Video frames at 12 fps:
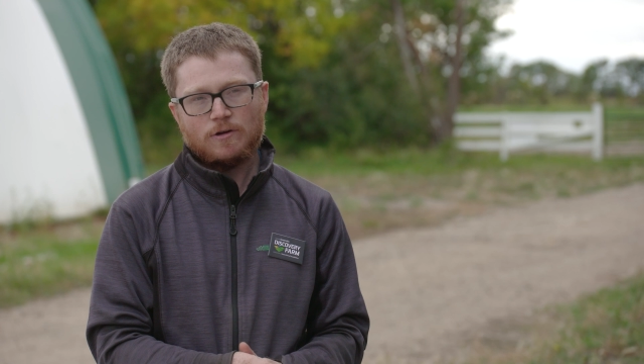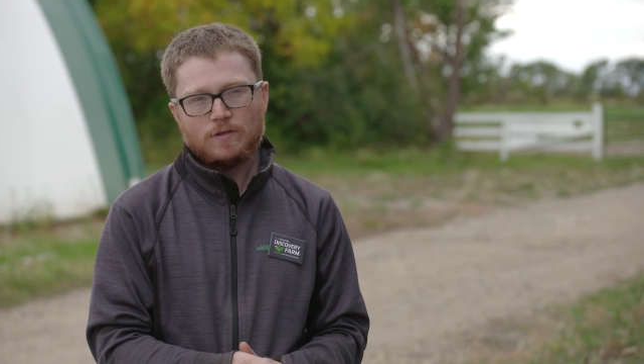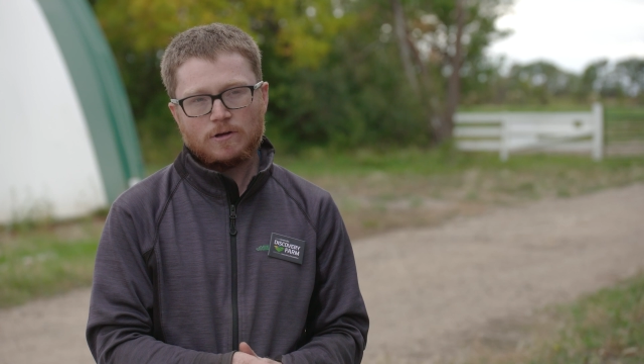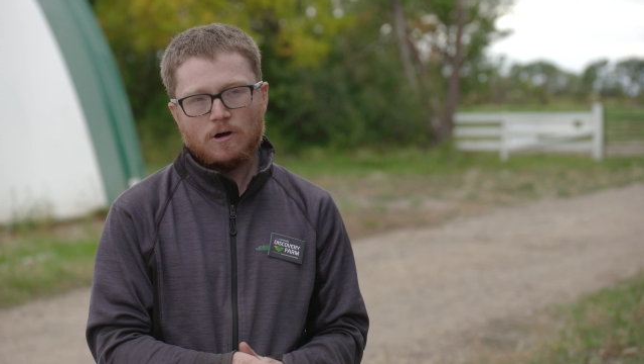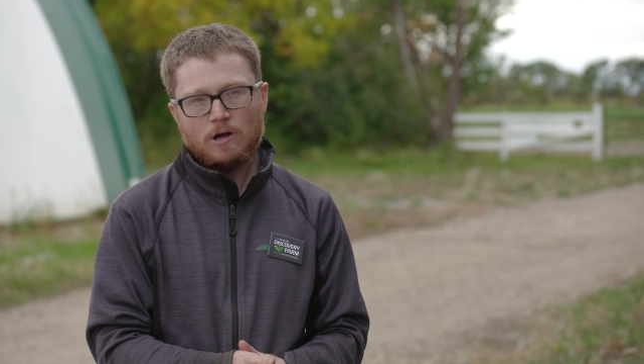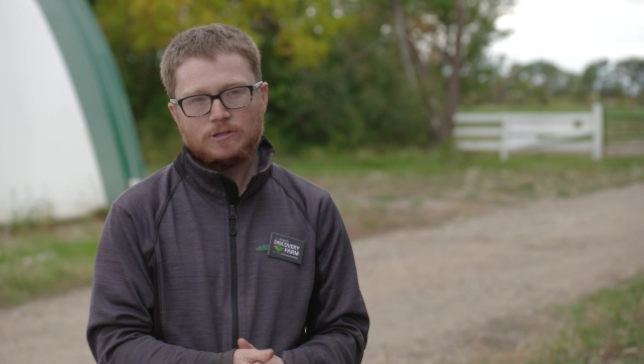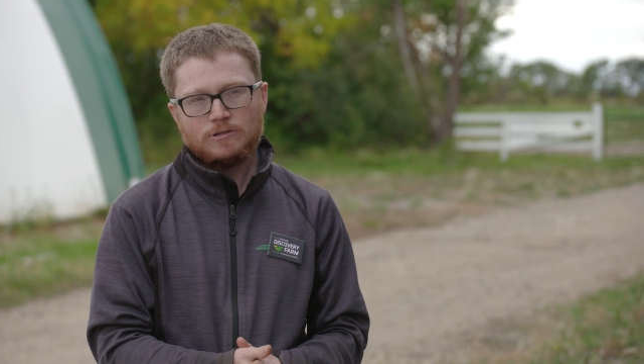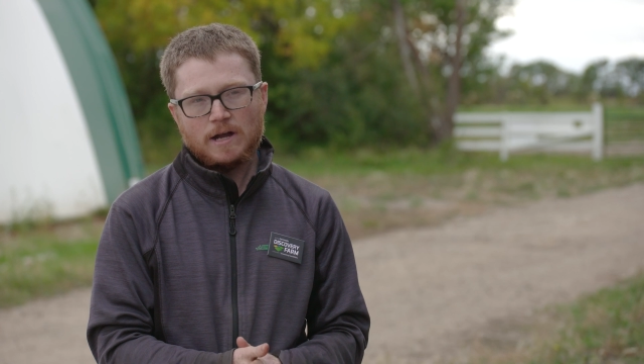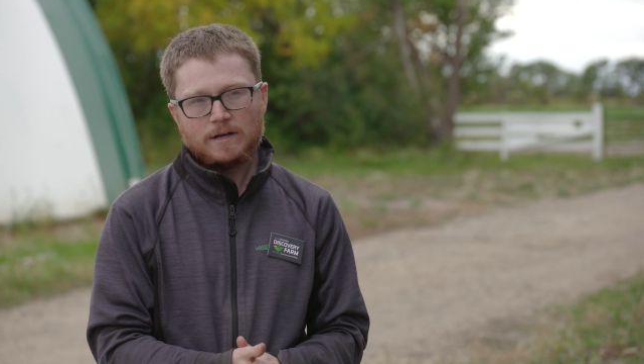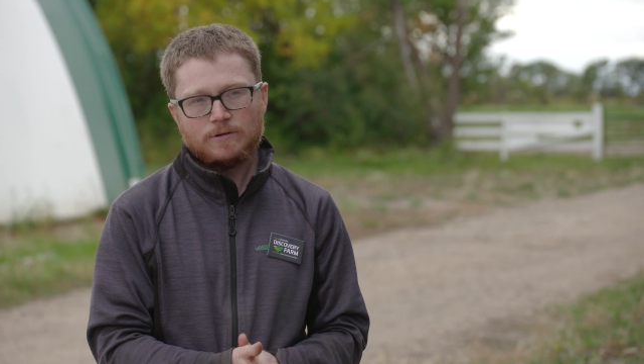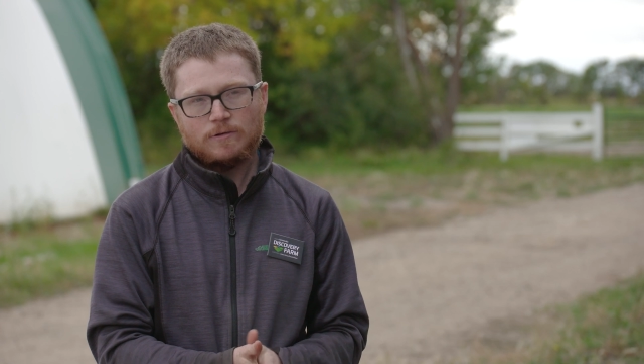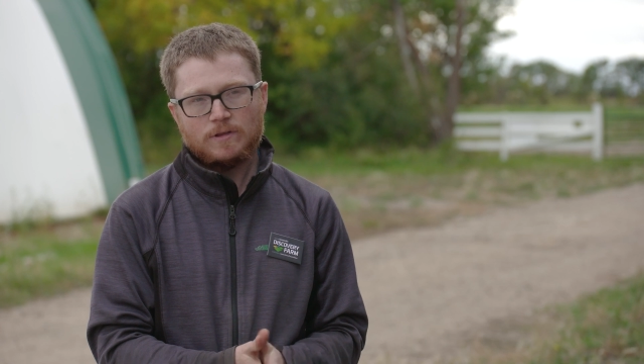
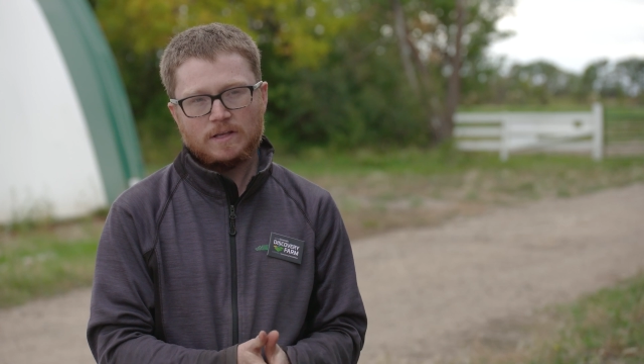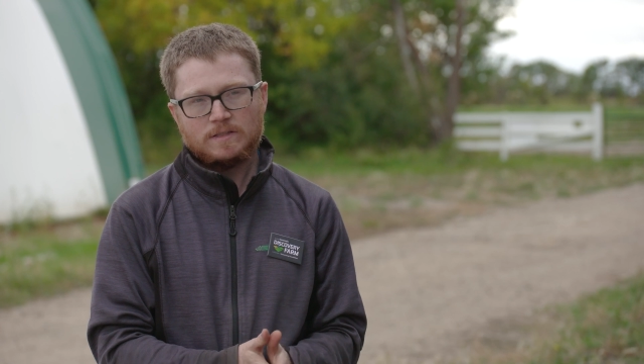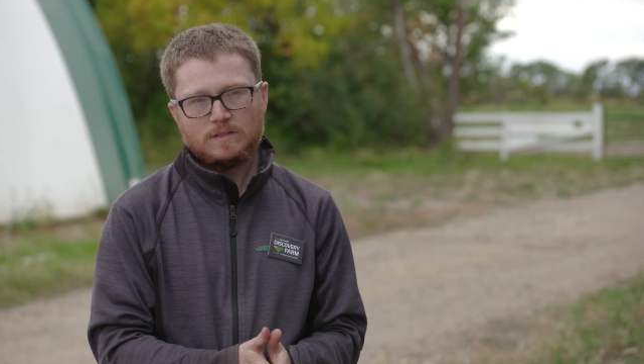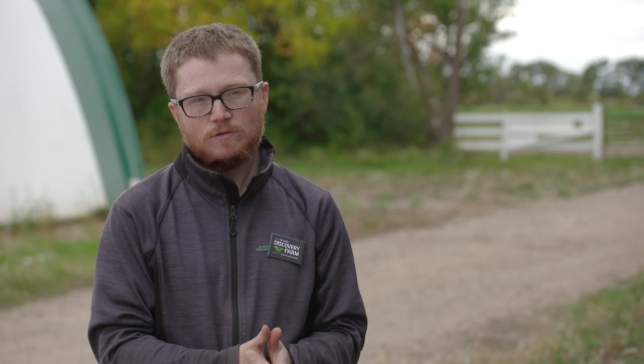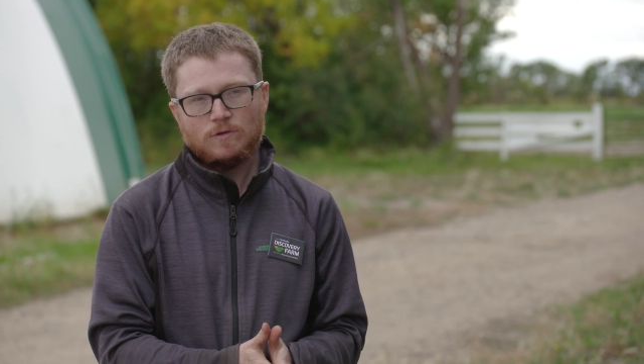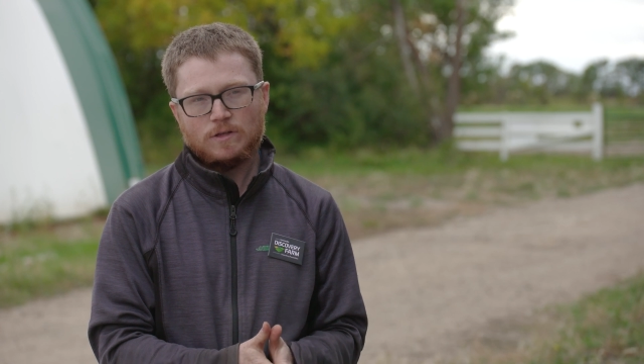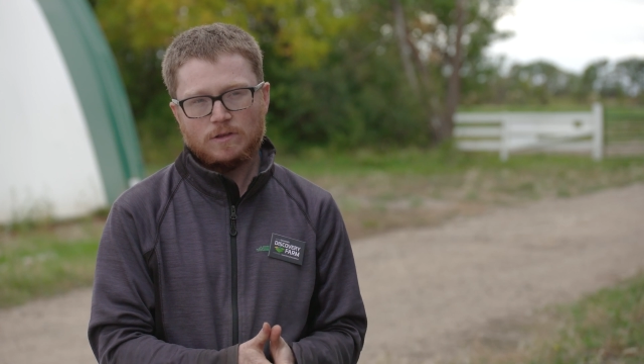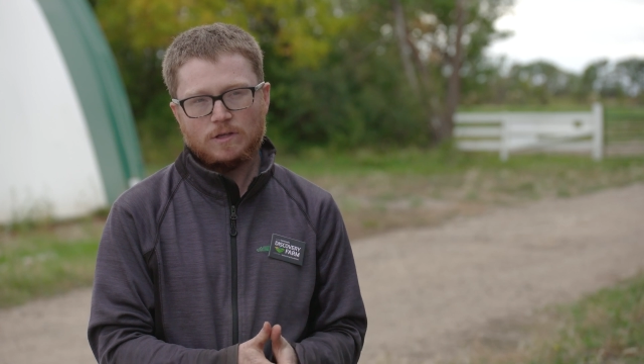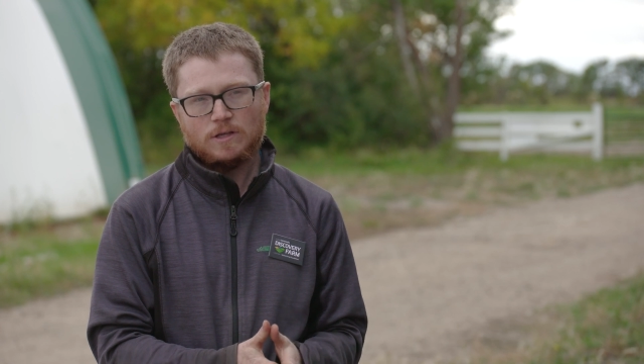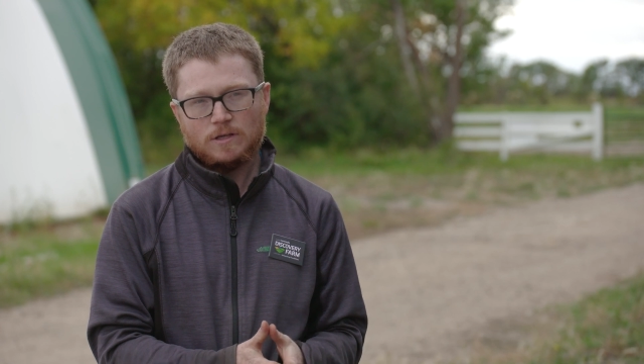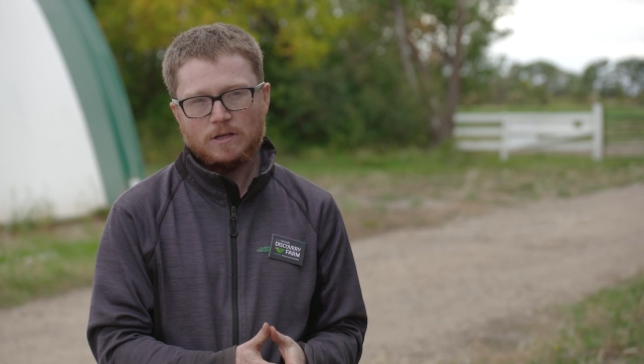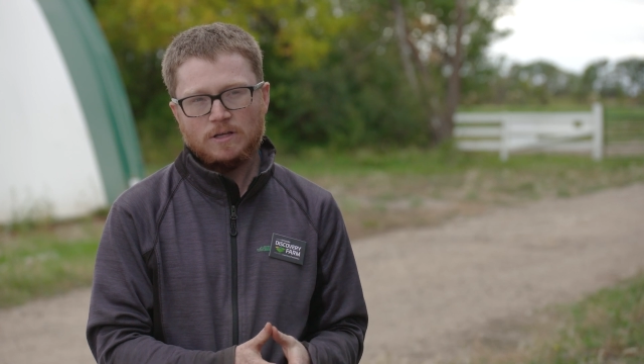contractor that's doing the
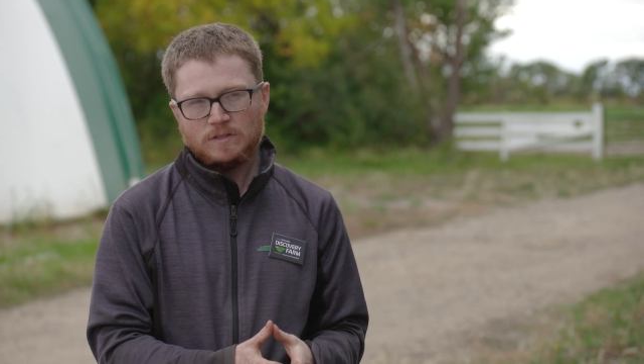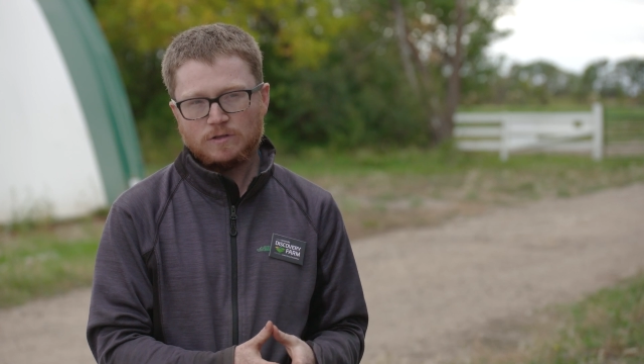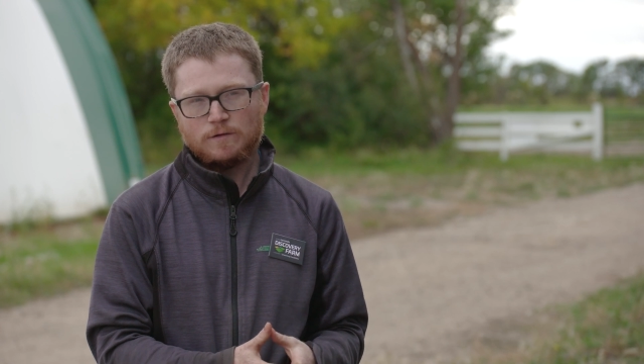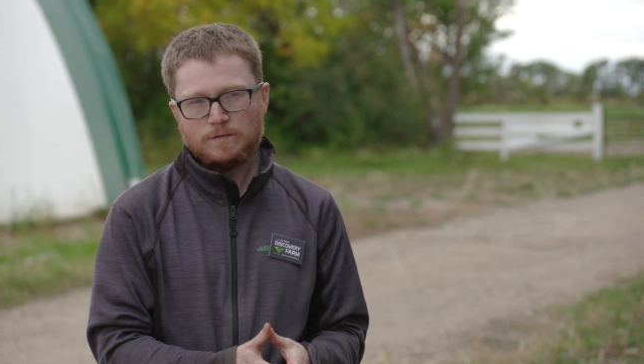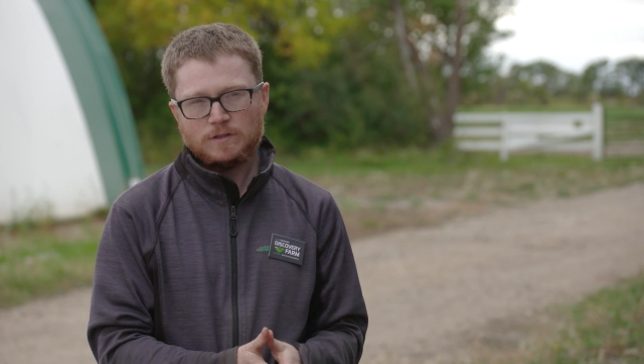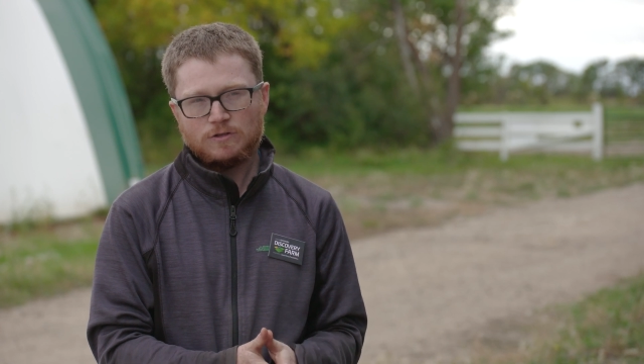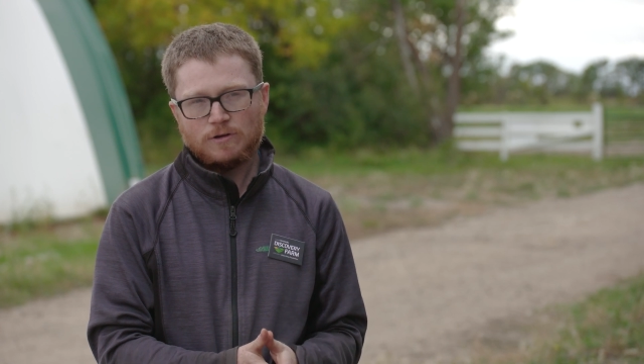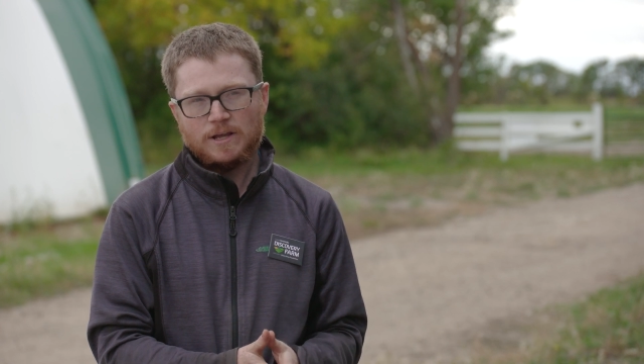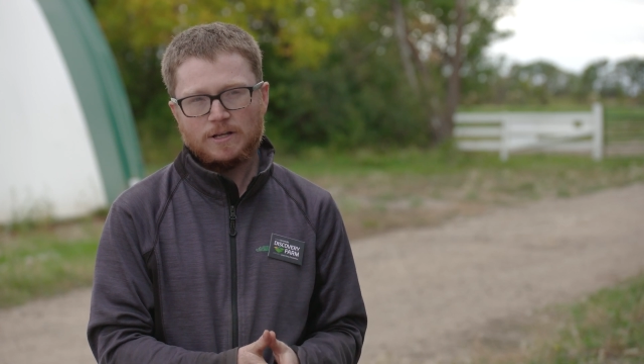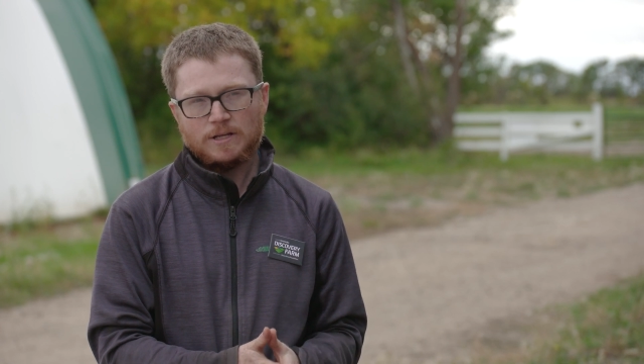surface drainage.